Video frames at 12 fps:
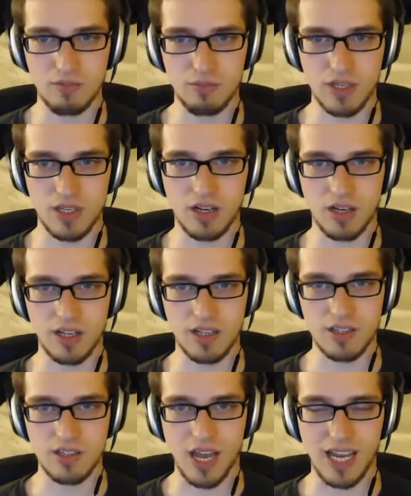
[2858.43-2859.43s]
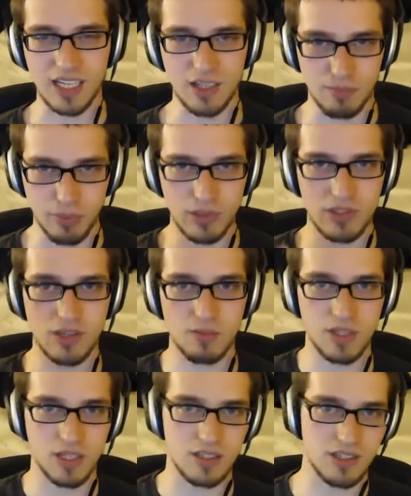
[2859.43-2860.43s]
because I can put
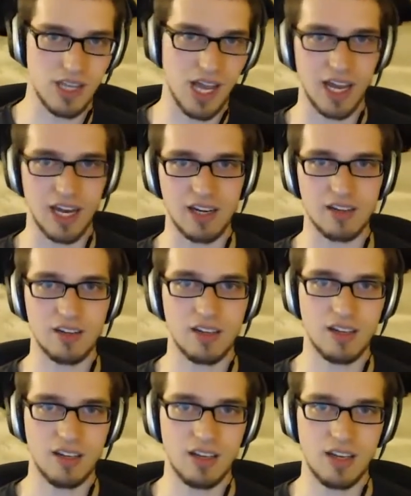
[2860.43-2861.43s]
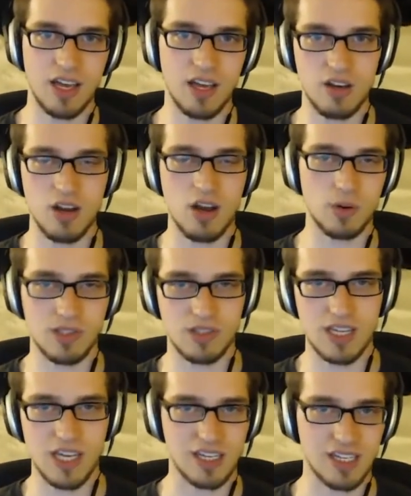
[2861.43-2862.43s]
something aside and know it's
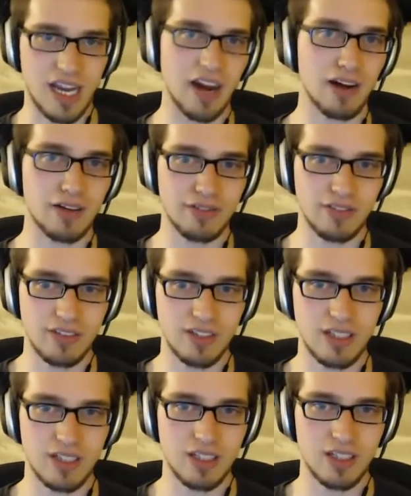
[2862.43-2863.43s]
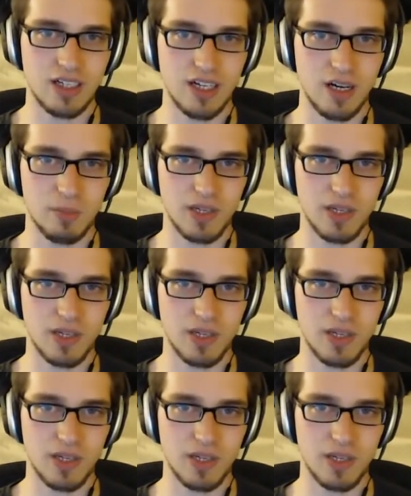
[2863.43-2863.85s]
taken care of.